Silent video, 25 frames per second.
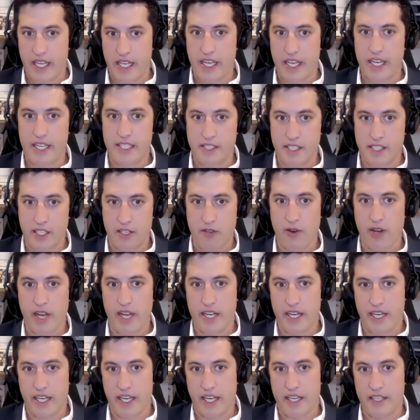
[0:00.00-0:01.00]

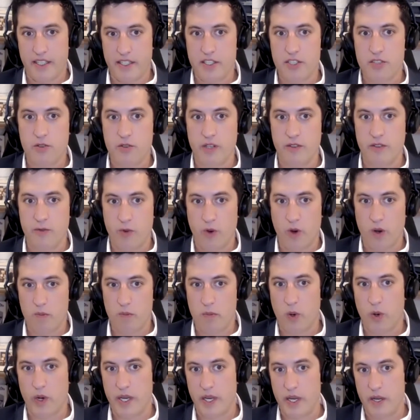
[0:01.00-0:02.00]
integrating Industry
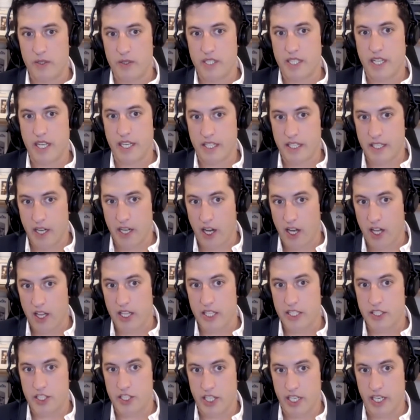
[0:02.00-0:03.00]
4.0
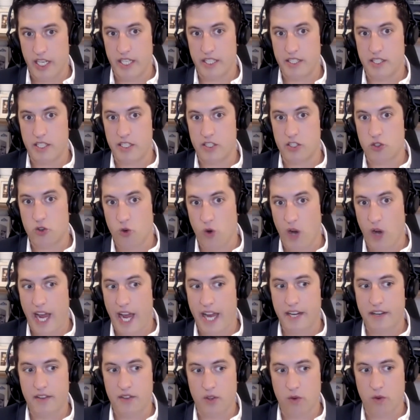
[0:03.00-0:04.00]
technology to track the